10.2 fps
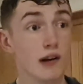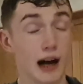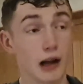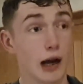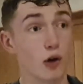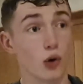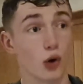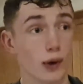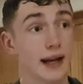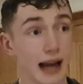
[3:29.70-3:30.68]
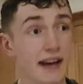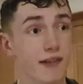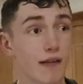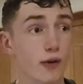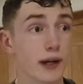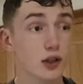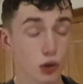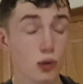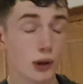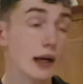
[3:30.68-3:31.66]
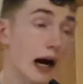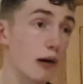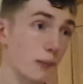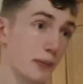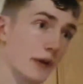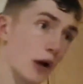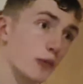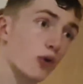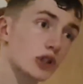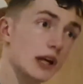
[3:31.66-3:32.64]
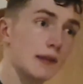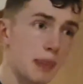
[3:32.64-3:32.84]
at a lower weight, like featherweight. So, I'll build up towards that.